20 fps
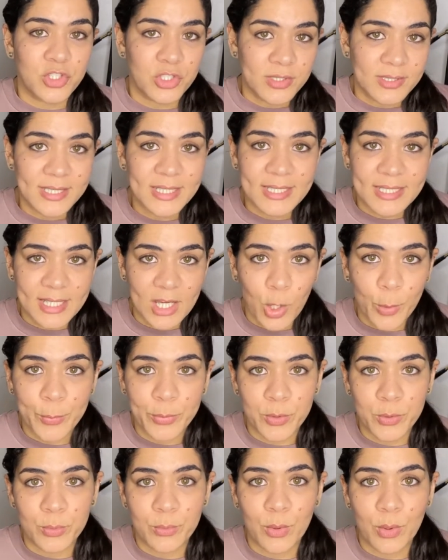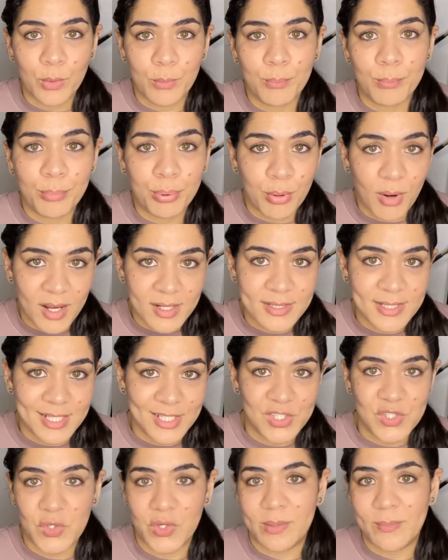Journaling can help you
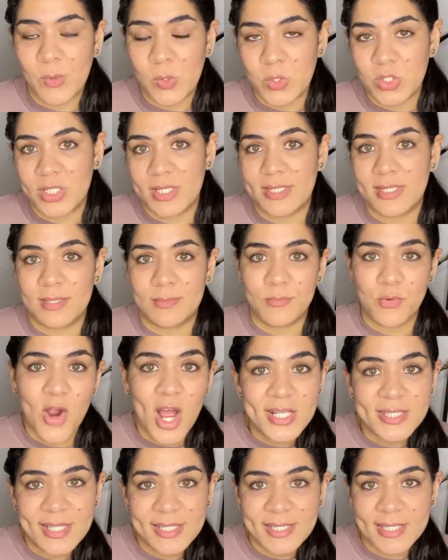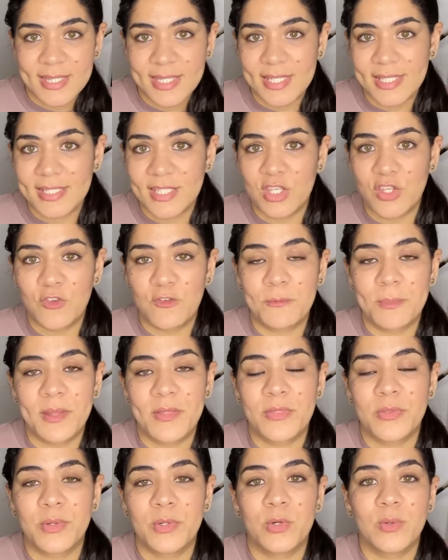process your emotions and process the things that you've
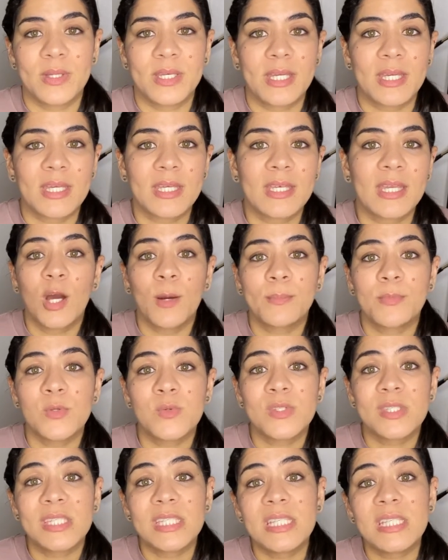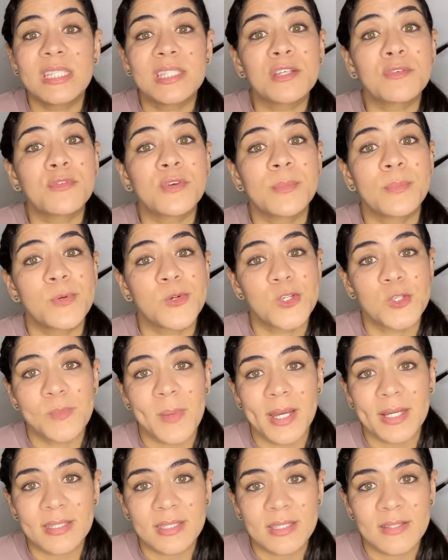been through, and it can help you see different
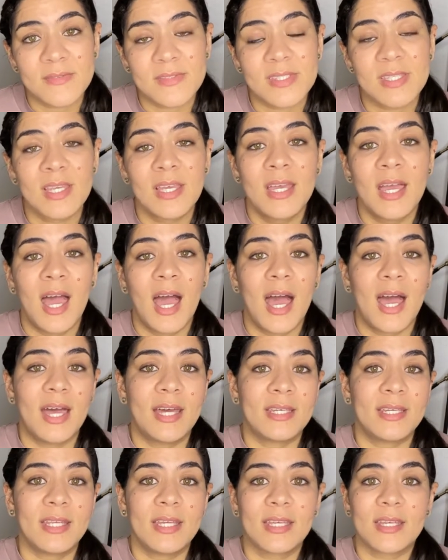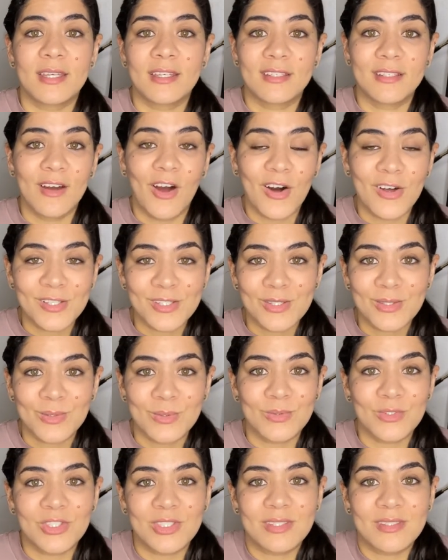perspectives, and it can
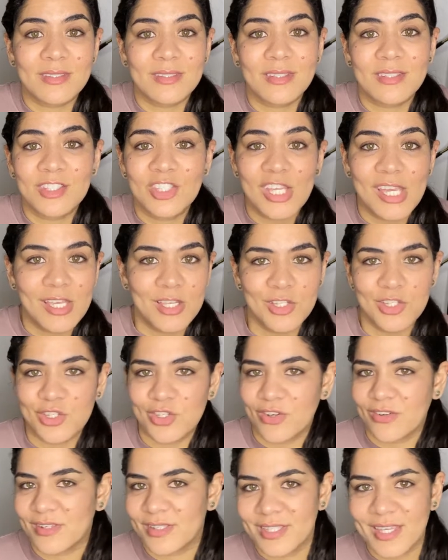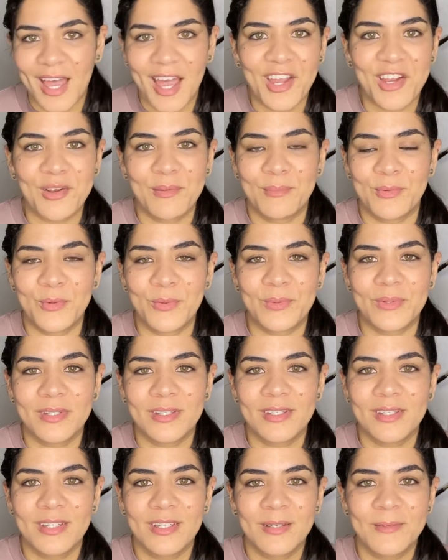also just change your entire
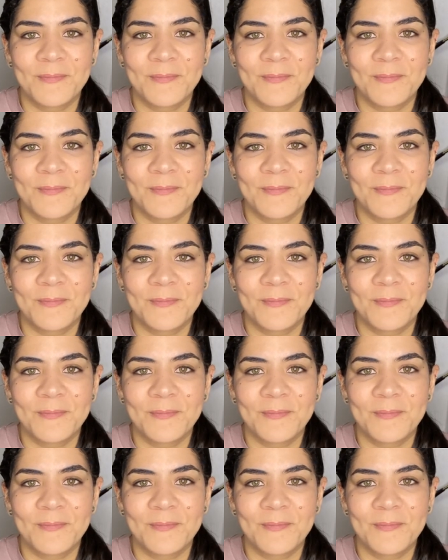mood.